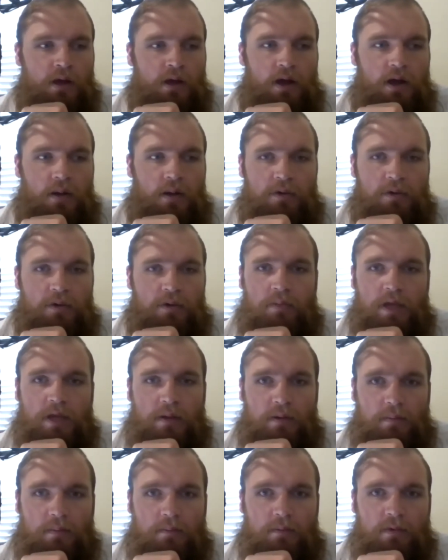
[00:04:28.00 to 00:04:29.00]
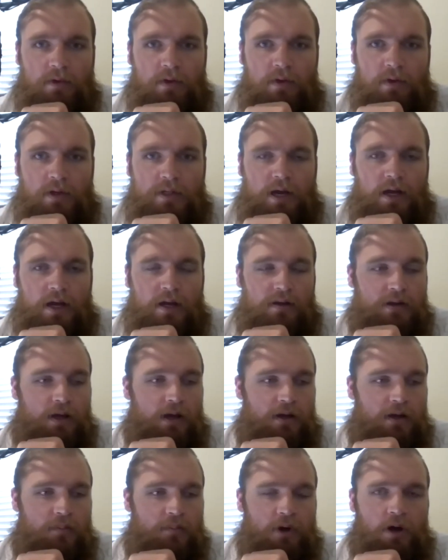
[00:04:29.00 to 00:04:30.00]
with him meeting it and talking
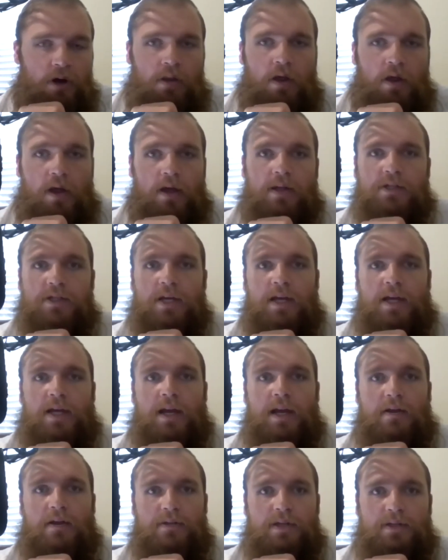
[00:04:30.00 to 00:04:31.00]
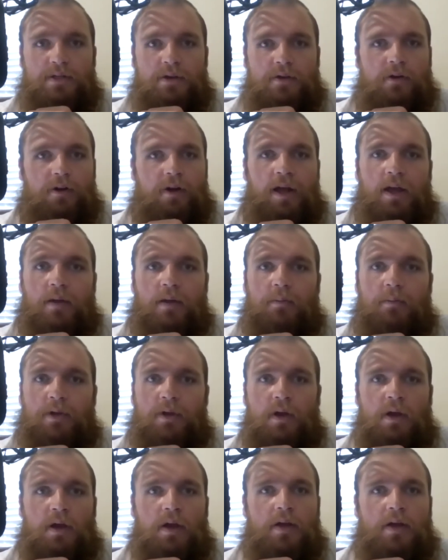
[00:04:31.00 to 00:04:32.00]
to Paula and checking out his Instagram and
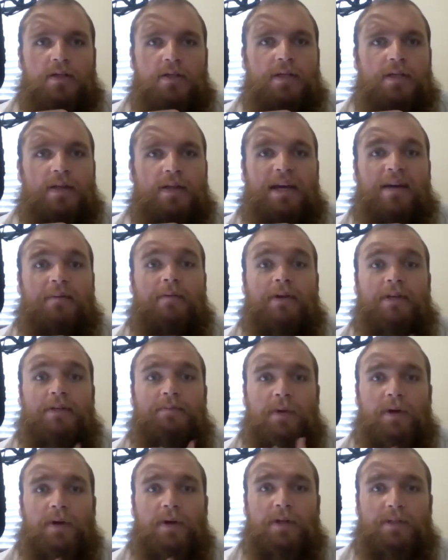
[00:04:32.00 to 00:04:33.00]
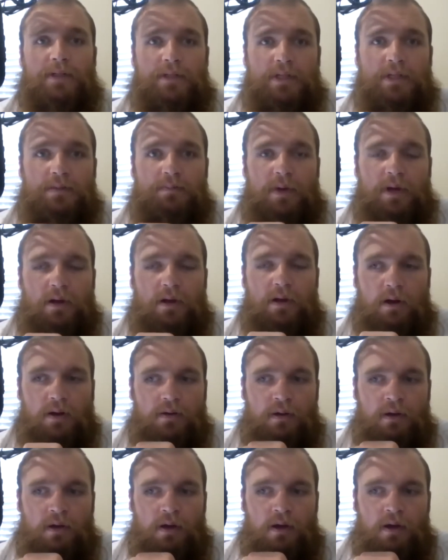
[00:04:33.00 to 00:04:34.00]
seeing the type of experiences he's been on.
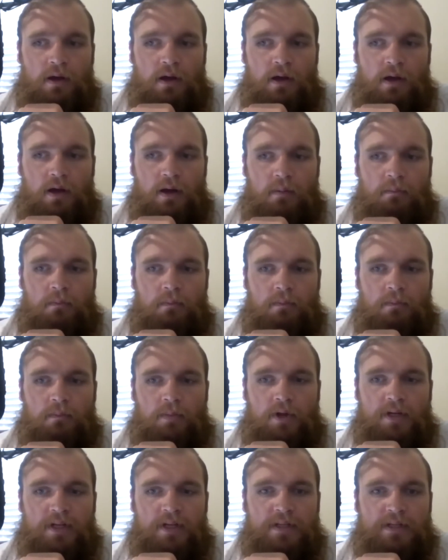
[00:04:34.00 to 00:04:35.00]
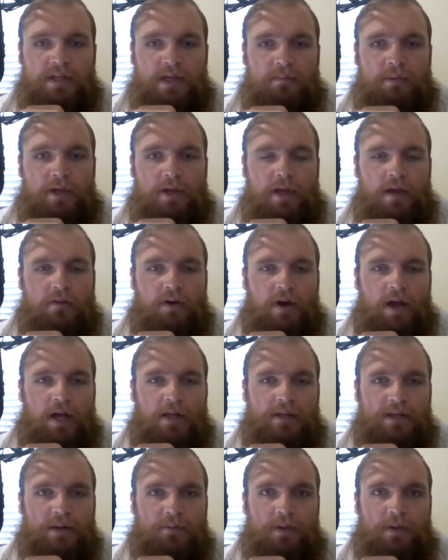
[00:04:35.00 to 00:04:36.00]
But didn't seem like he ever had
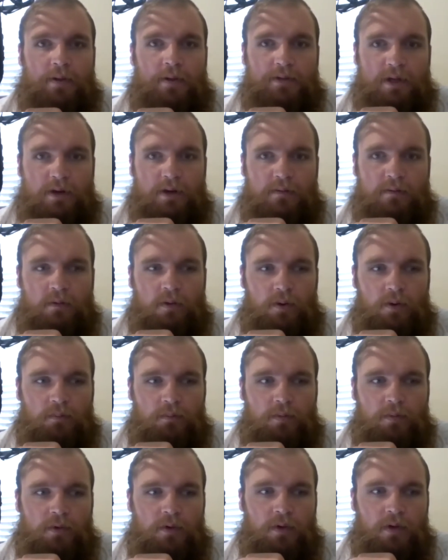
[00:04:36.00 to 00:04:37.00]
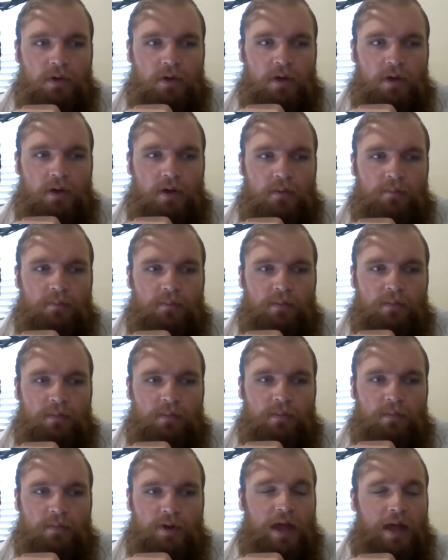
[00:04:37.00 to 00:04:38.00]
someone that was there for him. And
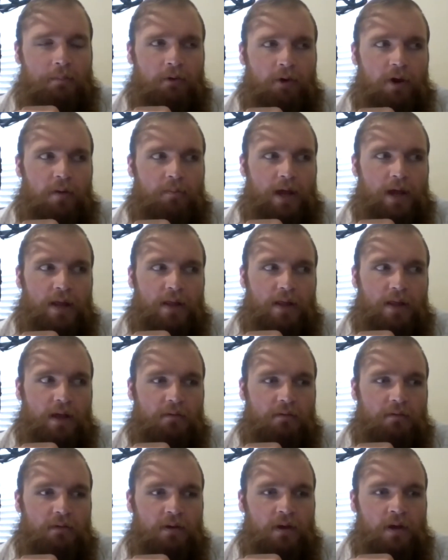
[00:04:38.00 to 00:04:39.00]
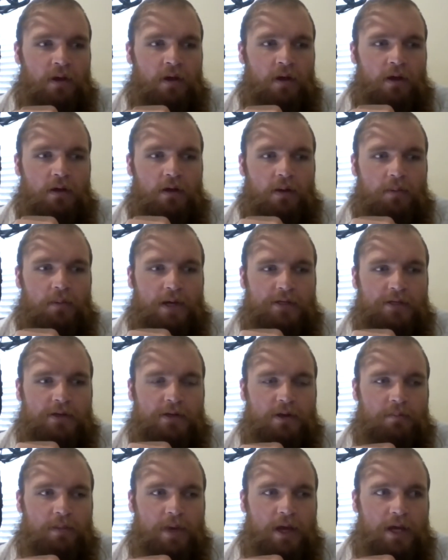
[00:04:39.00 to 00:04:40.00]
at that point in my life, as you
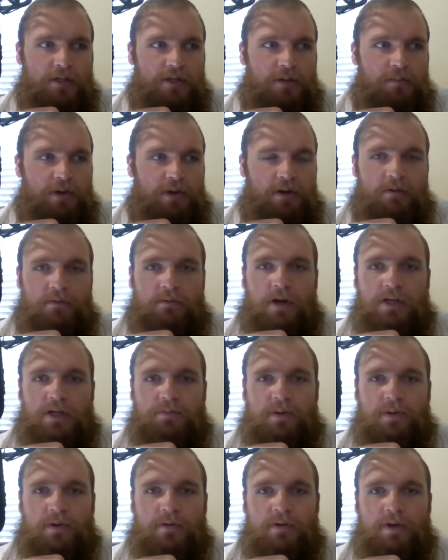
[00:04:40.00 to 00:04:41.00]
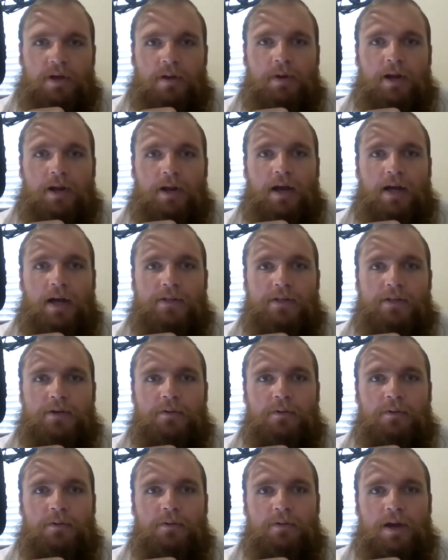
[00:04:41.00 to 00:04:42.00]
can imagine, being a freshman coming out of high
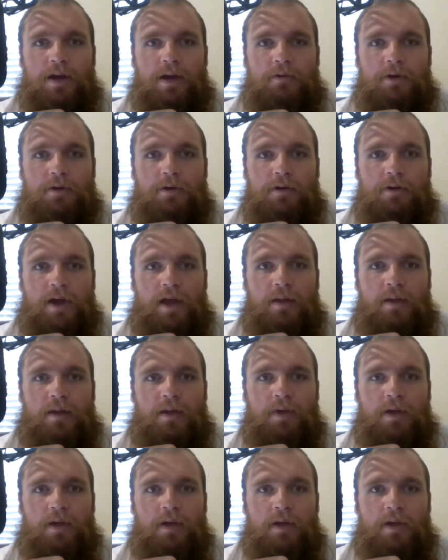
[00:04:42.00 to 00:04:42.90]
school and coming to Notre Dame,